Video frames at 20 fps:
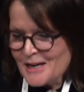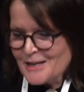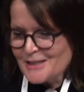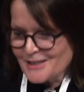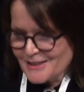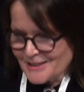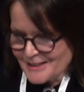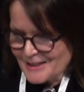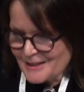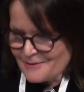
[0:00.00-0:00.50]

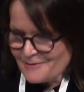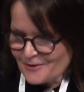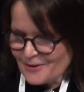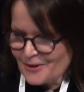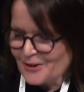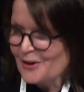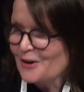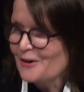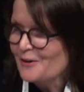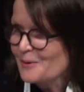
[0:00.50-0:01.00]
to deliver
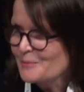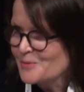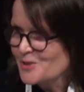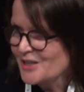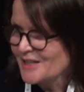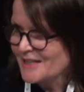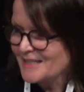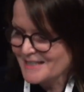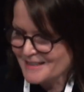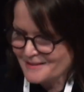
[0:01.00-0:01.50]
on our
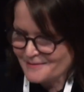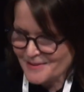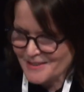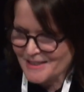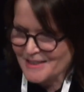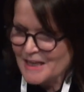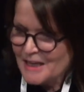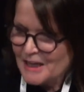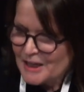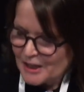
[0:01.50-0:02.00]

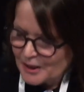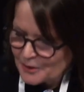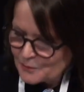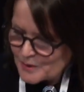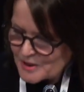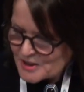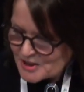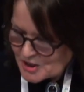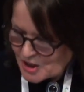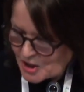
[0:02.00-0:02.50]
objectives, and
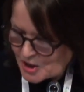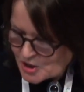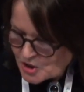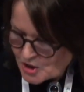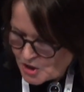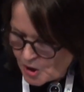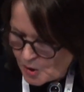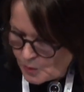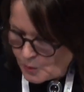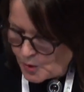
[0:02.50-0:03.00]
we
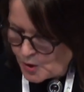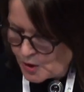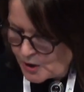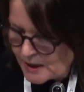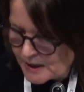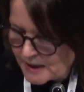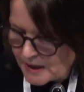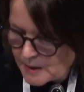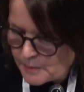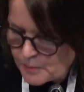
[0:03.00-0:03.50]
started our work
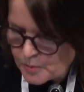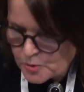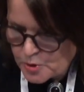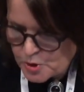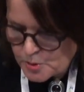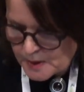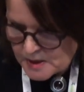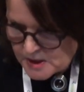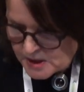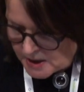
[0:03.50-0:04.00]
in April
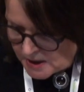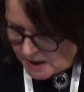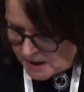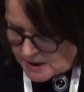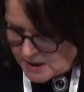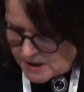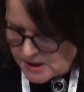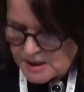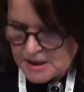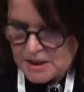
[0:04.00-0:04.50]

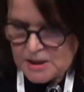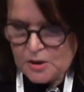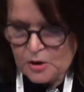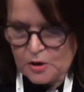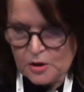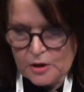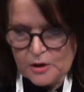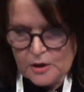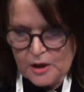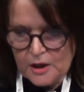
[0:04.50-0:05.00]
2019
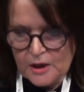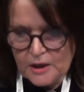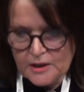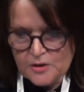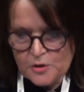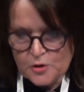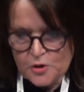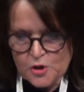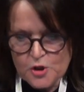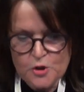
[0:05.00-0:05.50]
and
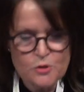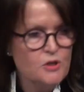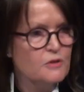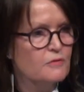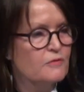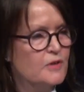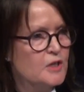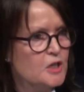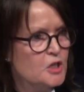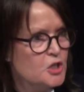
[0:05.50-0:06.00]
are due to
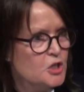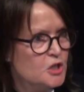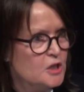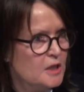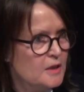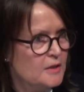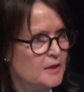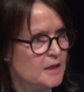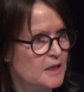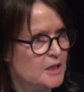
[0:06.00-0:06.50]
finish
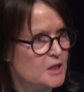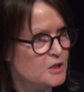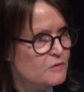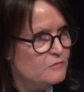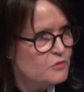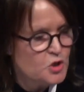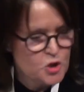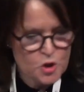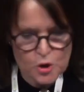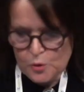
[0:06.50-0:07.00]
at the end
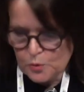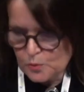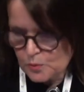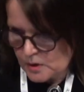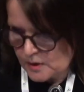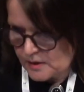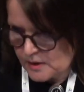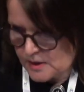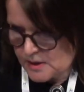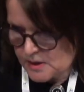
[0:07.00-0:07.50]
of
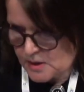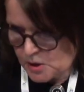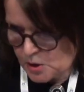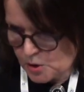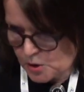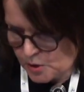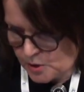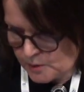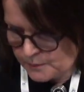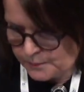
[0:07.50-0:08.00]
June this
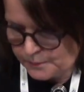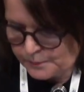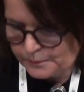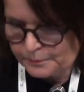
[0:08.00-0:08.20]
year.